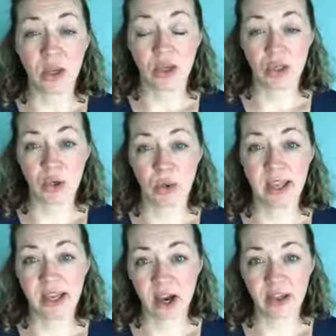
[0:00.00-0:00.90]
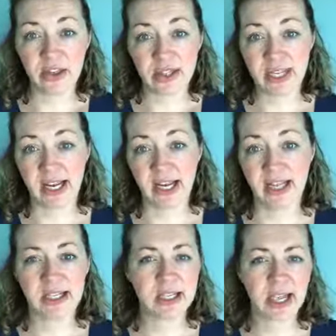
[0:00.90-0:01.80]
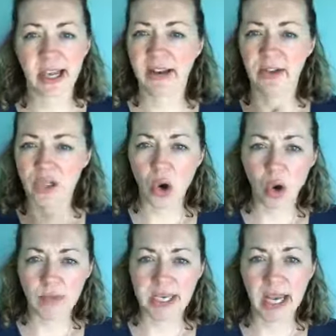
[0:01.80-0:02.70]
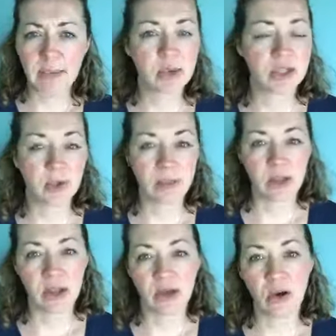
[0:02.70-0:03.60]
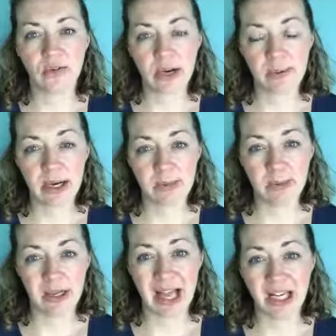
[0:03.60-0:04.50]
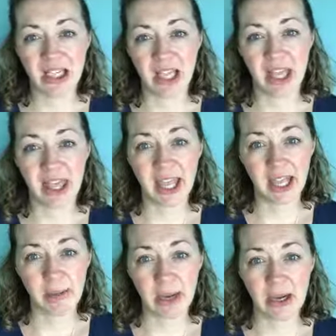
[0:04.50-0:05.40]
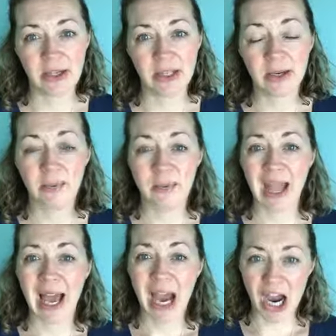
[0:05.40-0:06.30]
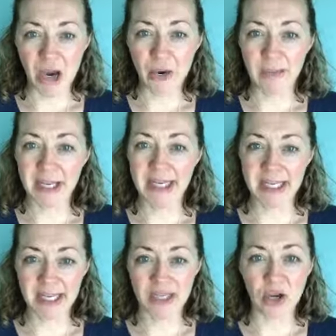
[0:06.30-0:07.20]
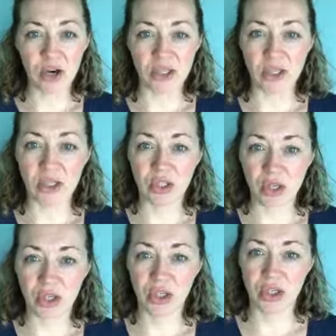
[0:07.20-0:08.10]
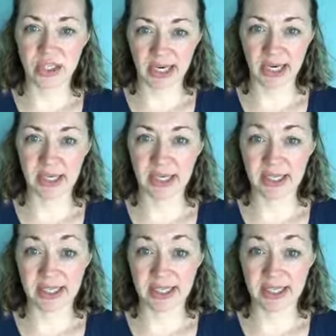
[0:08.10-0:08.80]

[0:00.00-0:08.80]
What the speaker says: So in the other sink, and this is like kind of a top tip and something that not very many people actually think about, how many litres does your sink